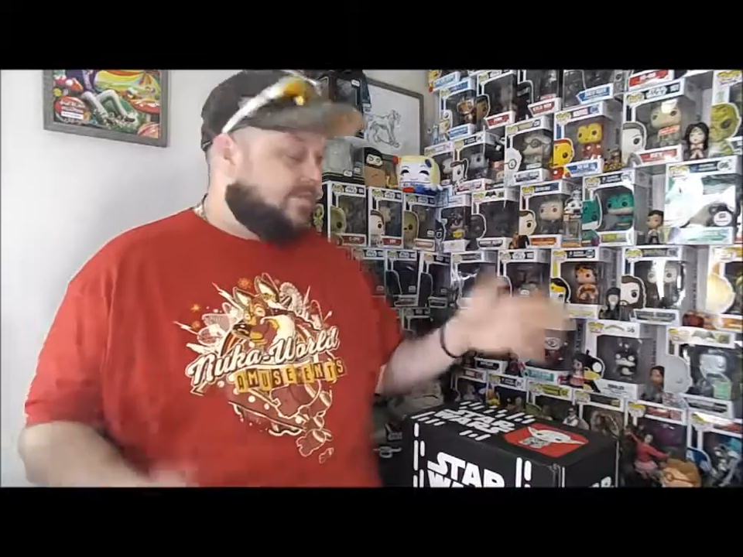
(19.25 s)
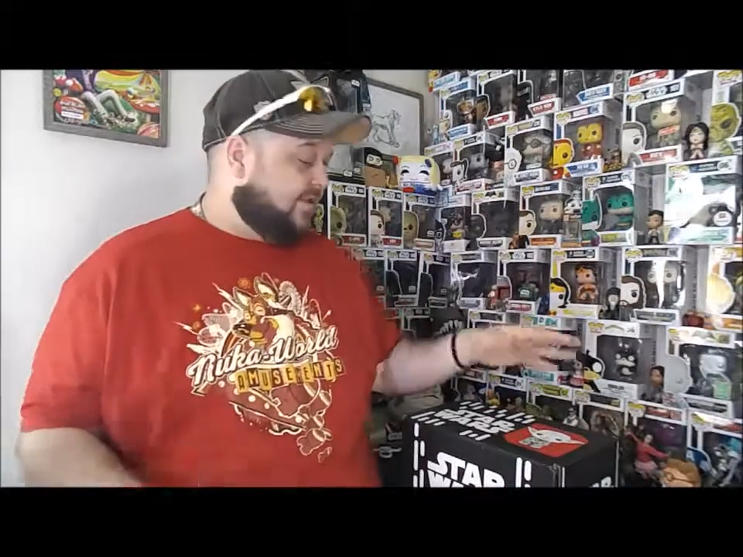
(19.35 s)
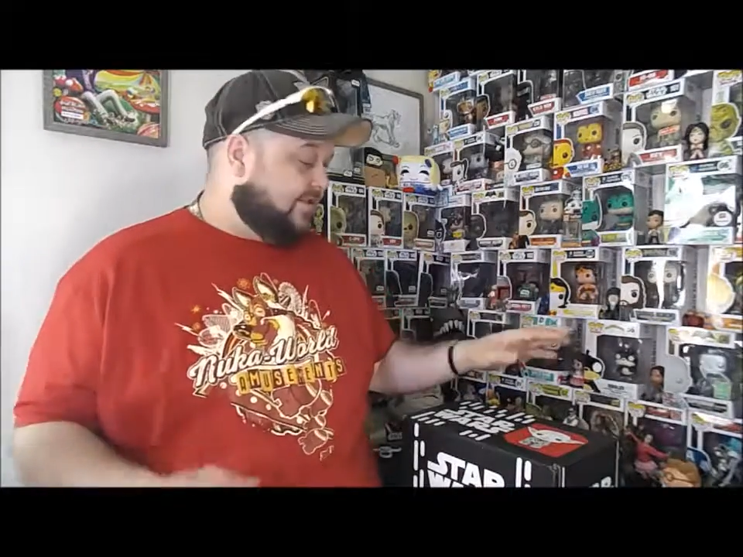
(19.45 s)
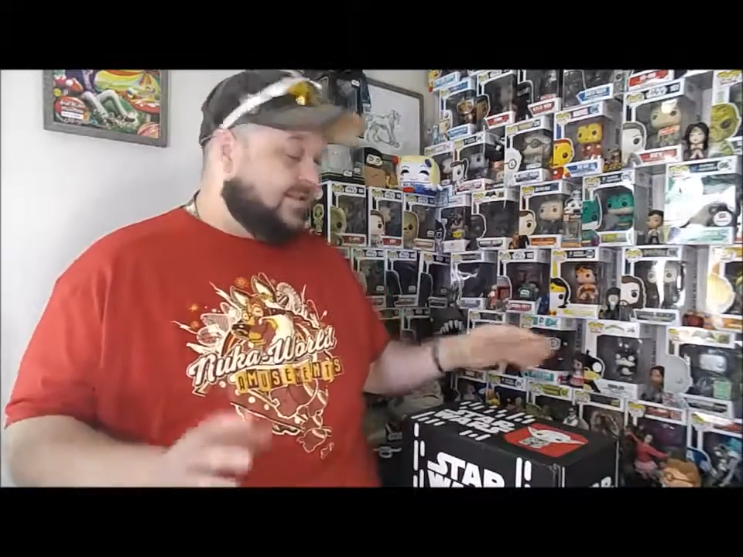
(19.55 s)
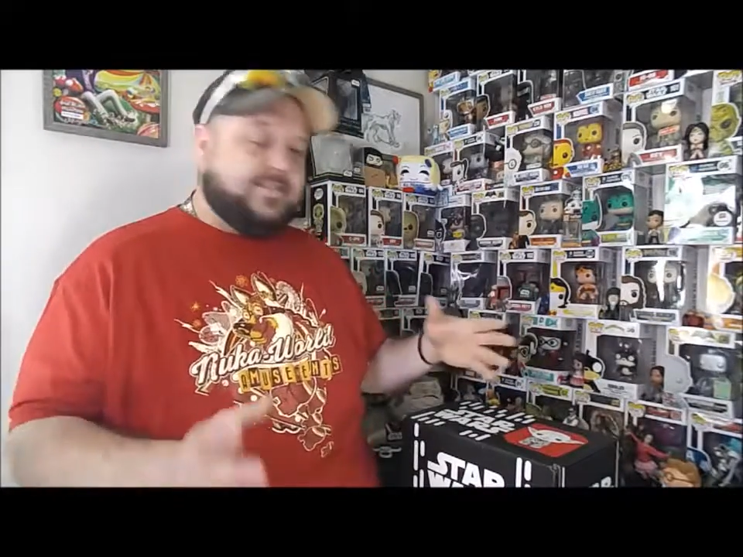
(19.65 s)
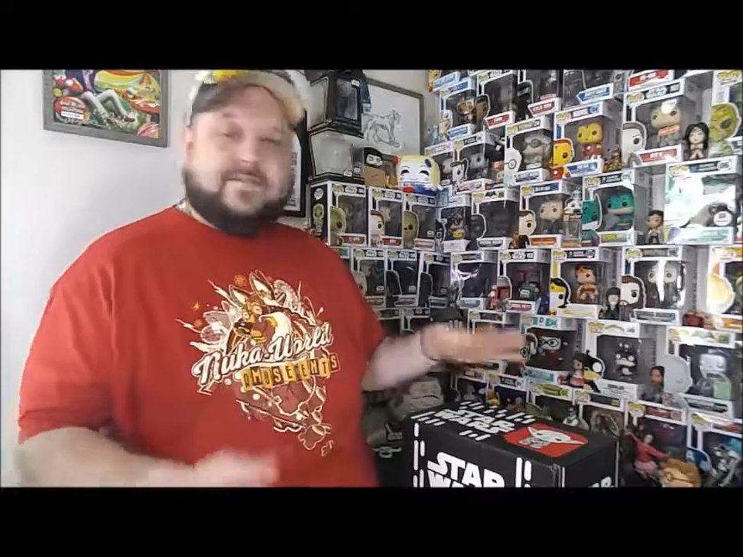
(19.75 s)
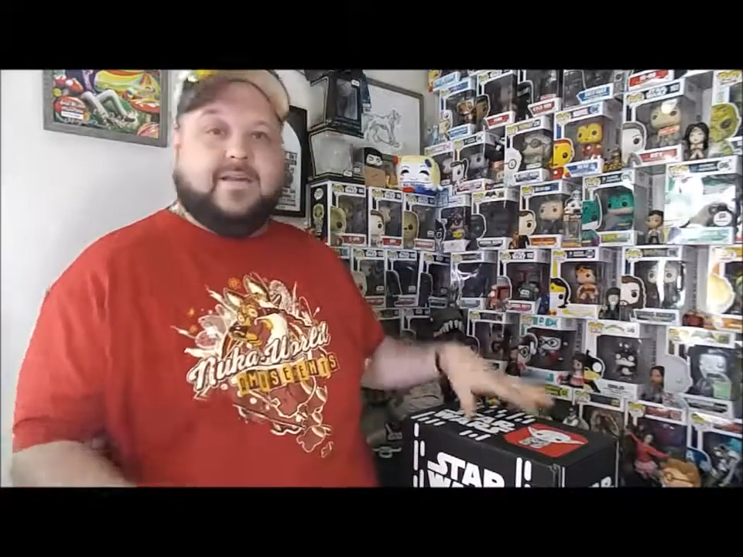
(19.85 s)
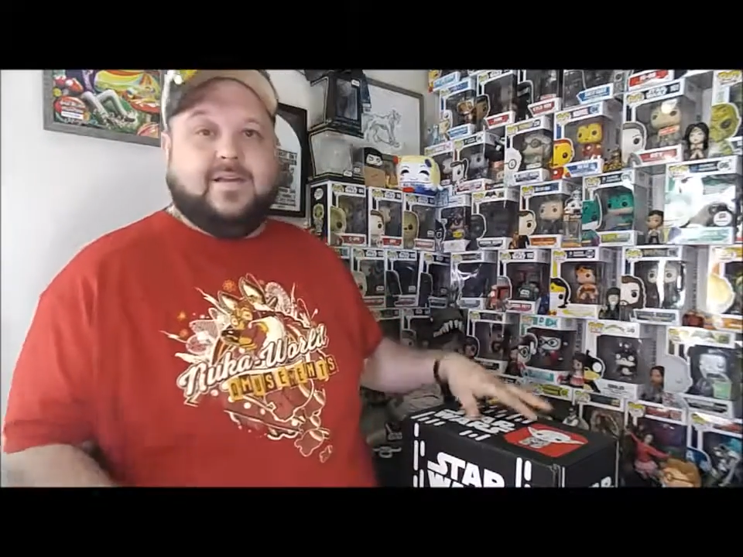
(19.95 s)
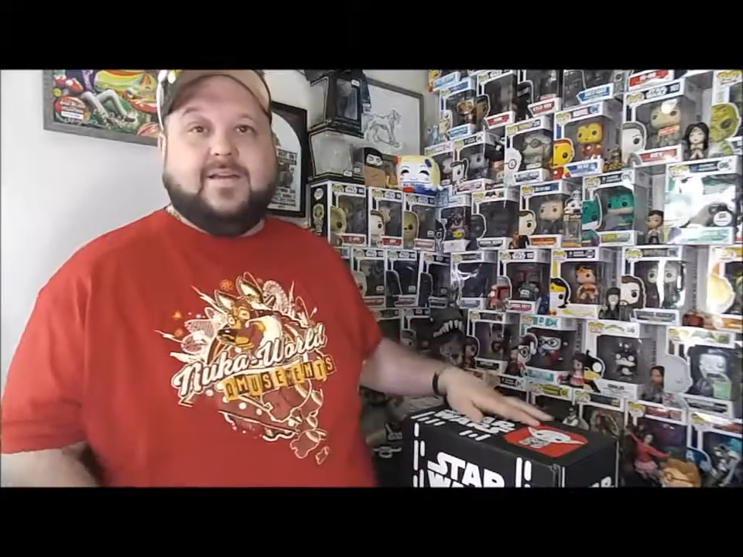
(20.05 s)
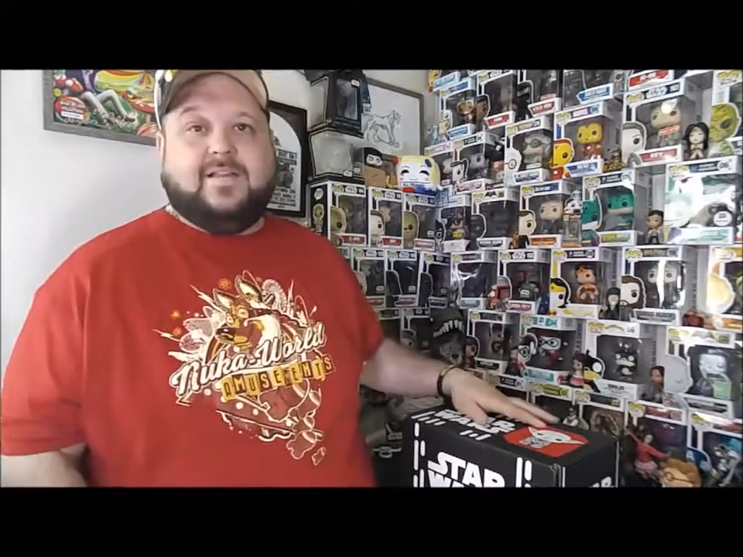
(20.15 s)
Let's just
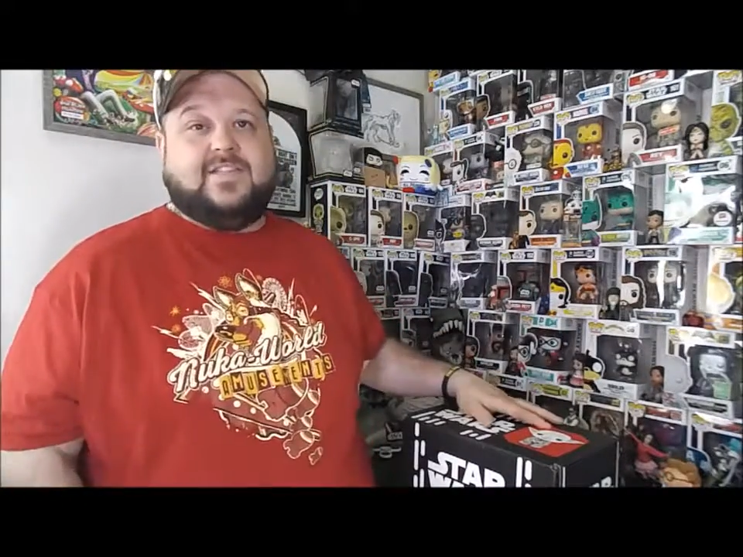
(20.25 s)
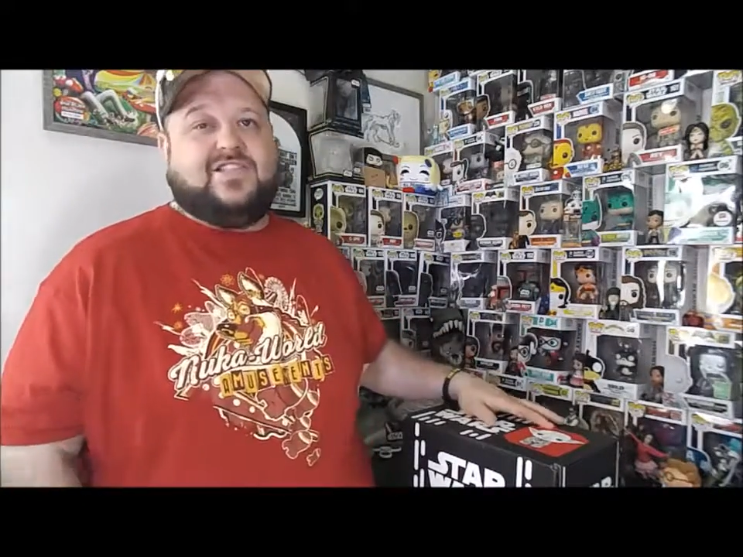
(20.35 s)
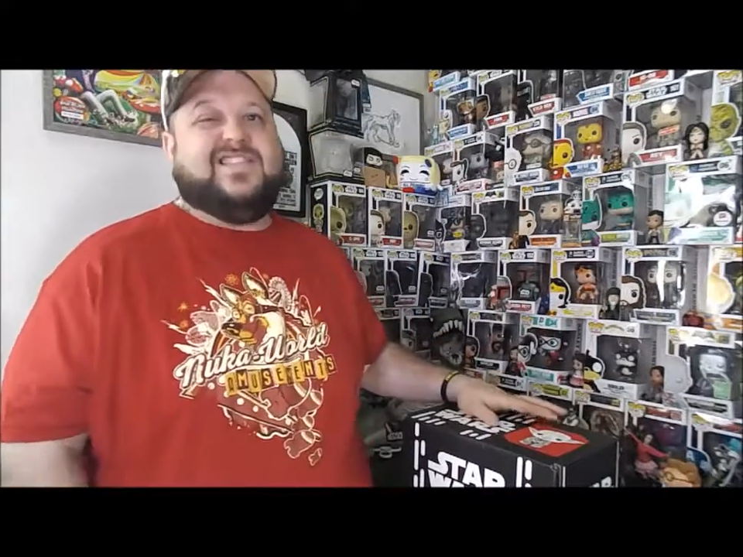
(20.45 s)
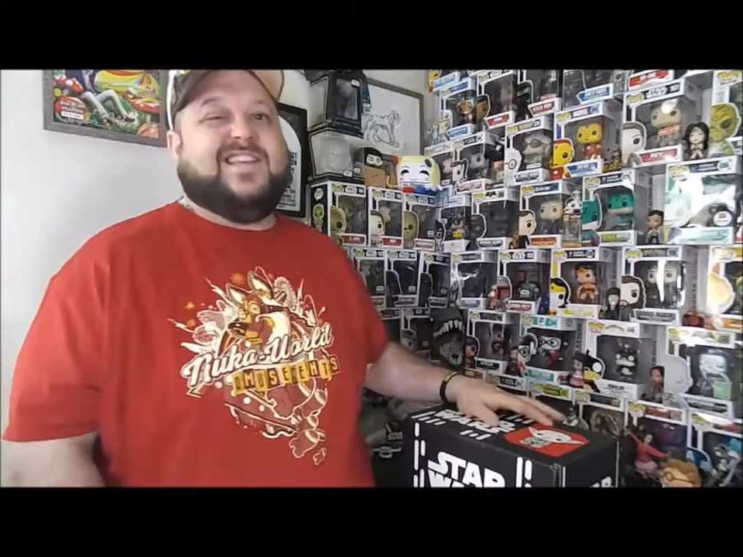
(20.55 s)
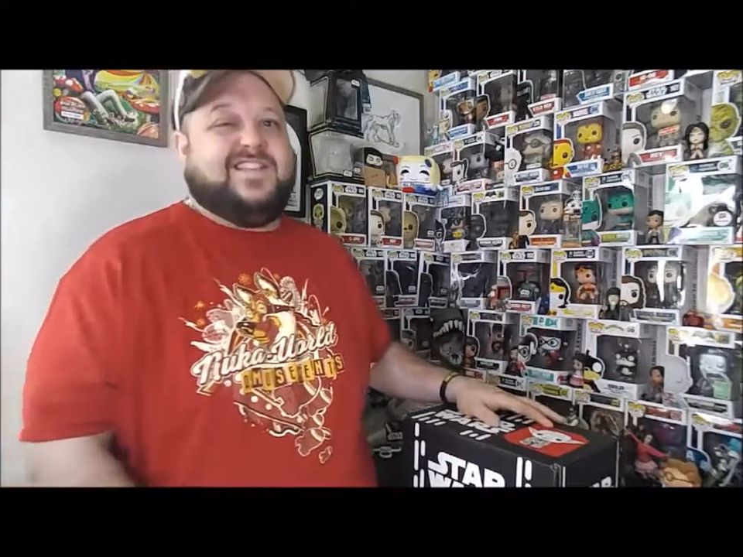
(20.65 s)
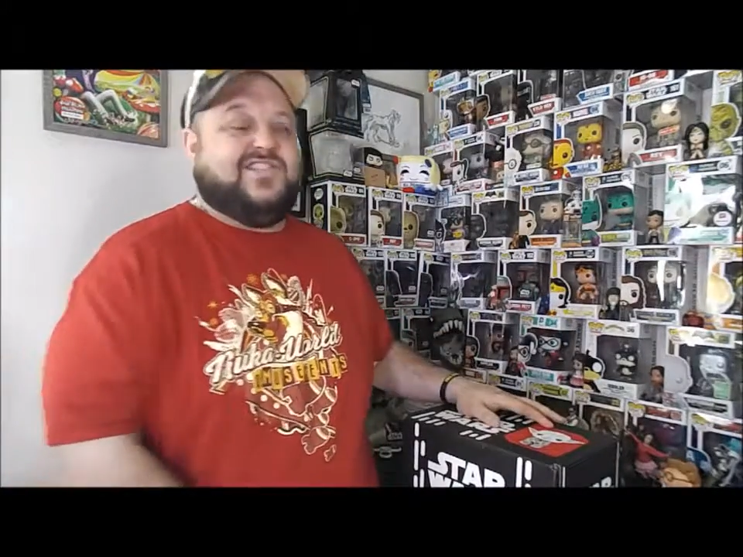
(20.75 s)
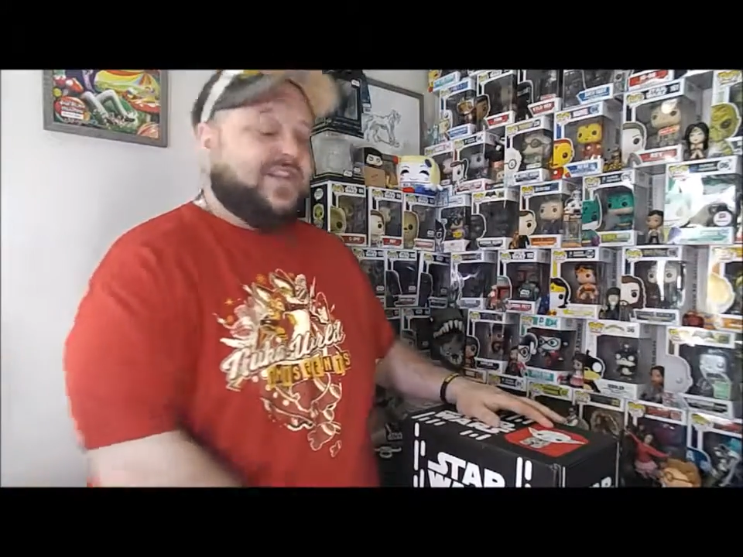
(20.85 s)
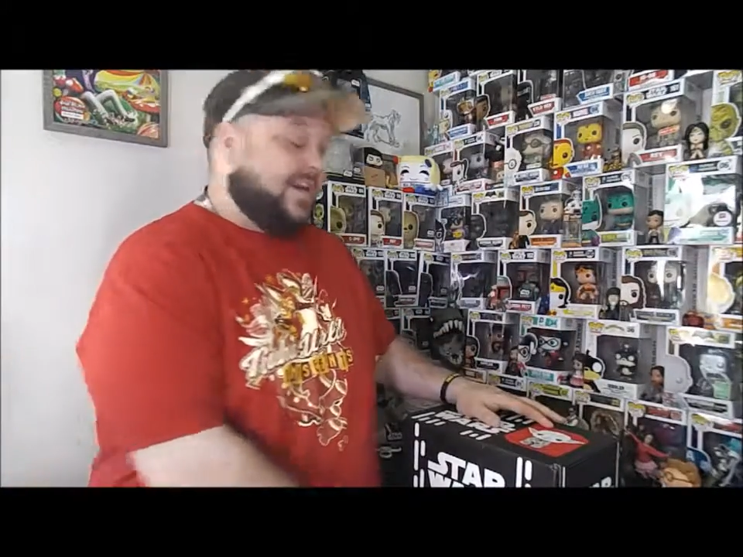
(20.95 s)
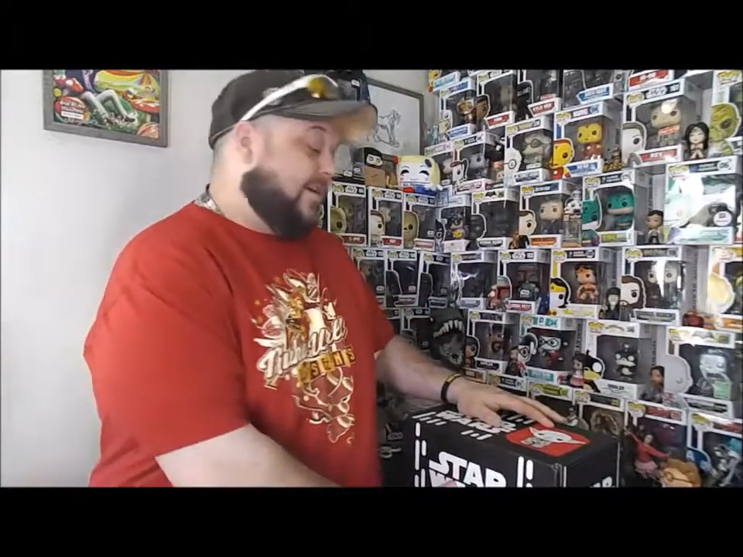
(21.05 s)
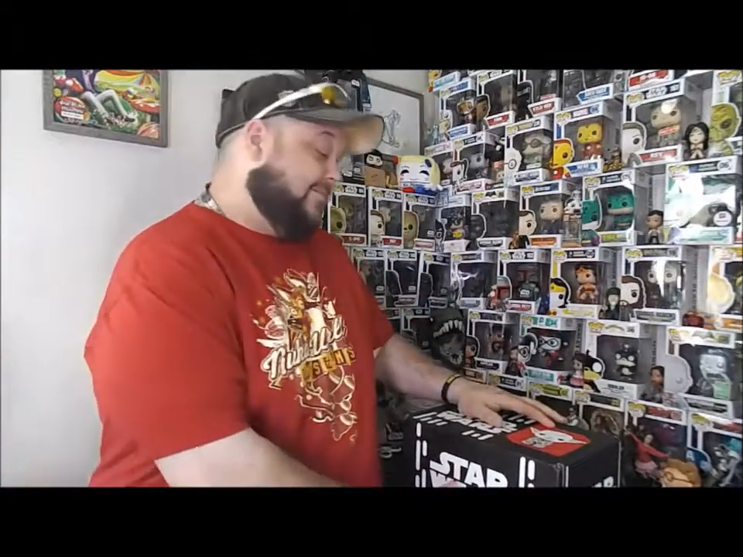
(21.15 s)
let's just say it's
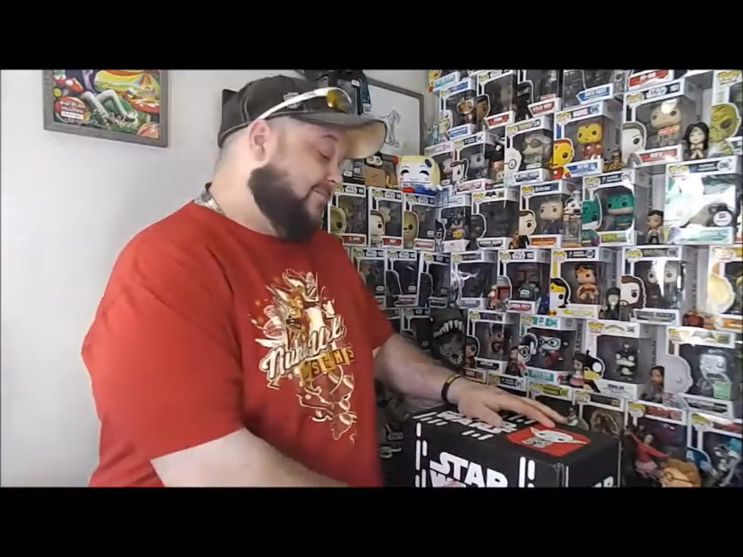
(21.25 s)
Jedi.